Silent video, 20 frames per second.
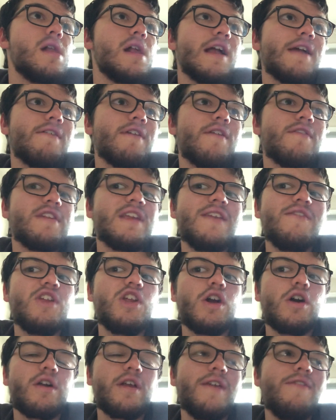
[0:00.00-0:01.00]
you have a
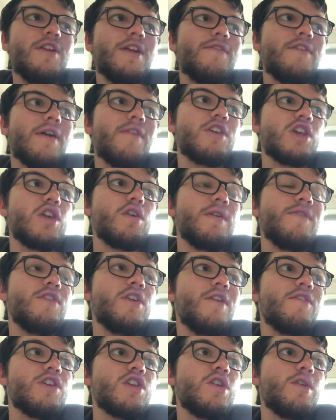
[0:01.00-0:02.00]
DVD-RW, even if you have
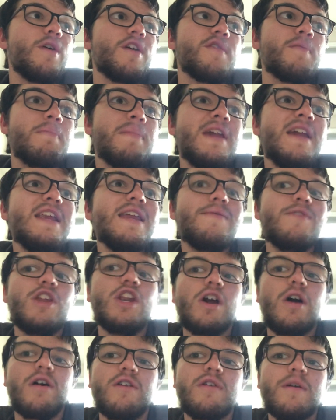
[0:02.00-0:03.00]
a USB
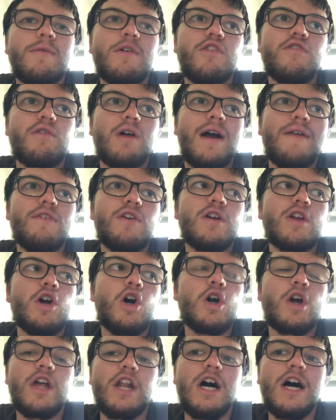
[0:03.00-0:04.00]
DVD-RW drive, you can
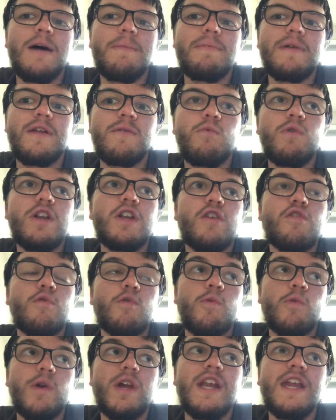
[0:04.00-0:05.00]
hook it up and Windows will
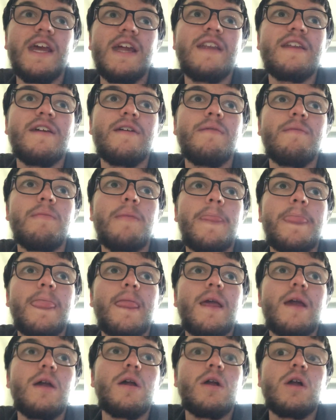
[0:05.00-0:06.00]
read it.
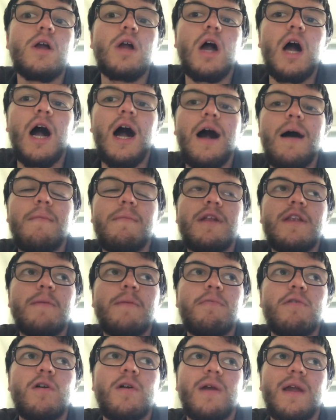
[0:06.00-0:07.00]
And the
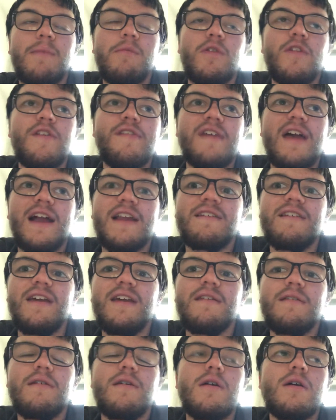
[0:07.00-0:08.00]
program will detect
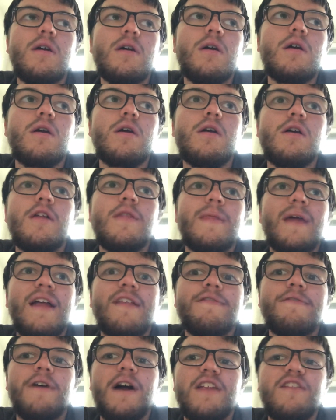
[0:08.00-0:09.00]
it. That's
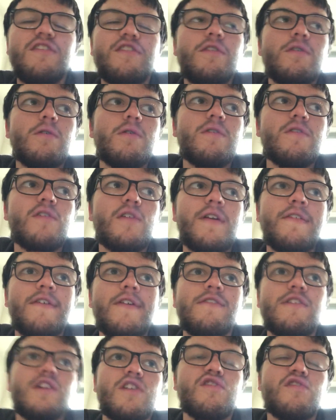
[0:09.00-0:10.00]
fine too. If you have
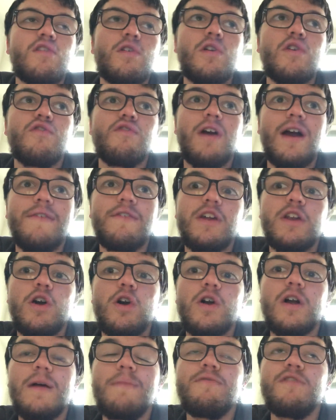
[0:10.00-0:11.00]
an external drive, you can
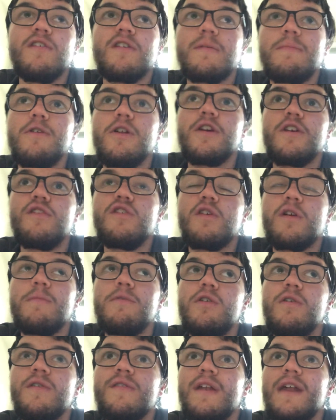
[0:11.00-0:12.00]
hook up to your computer because your
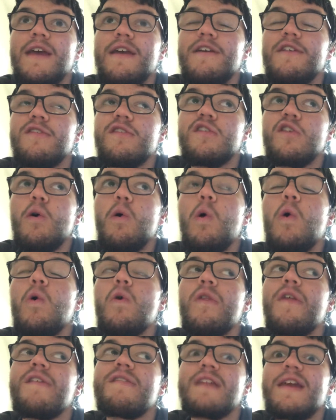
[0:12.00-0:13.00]
computer it's so
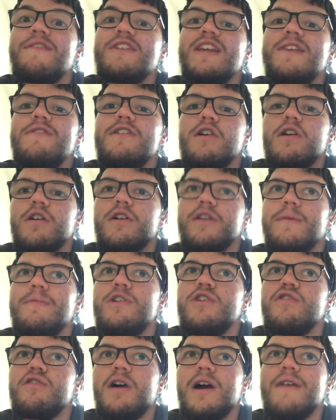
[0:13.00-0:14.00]
old, doesn't have a DVD-RW
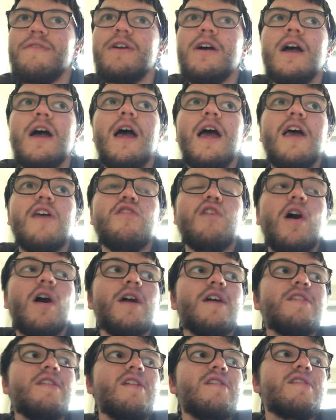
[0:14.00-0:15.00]
drive. As long
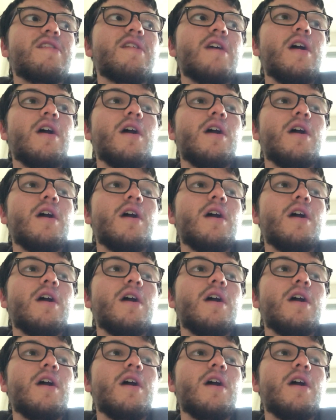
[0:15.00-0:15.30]
as it's